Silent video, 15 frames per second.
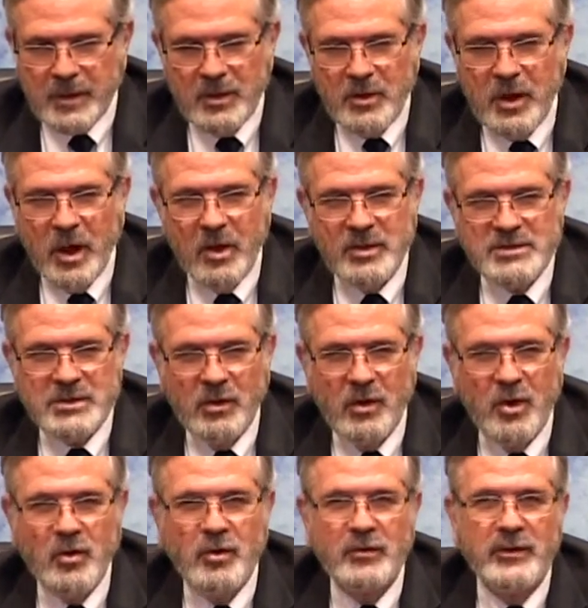No, it's a
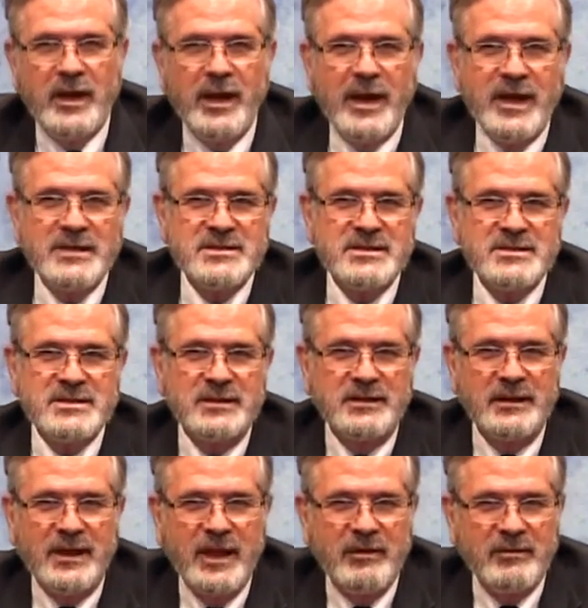local
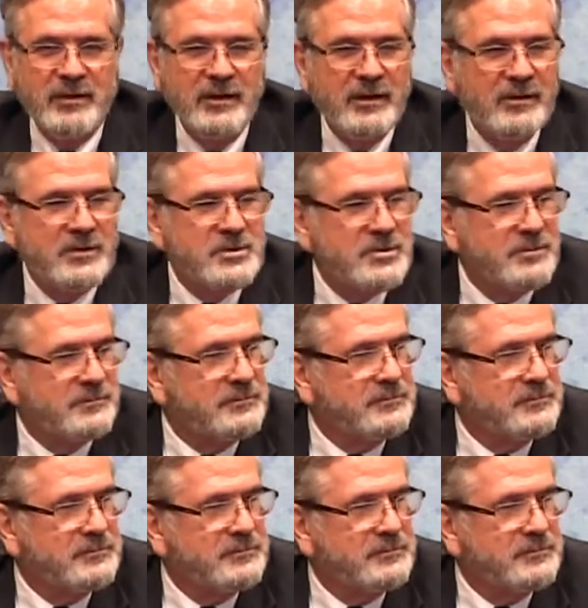diocesan Catholic college.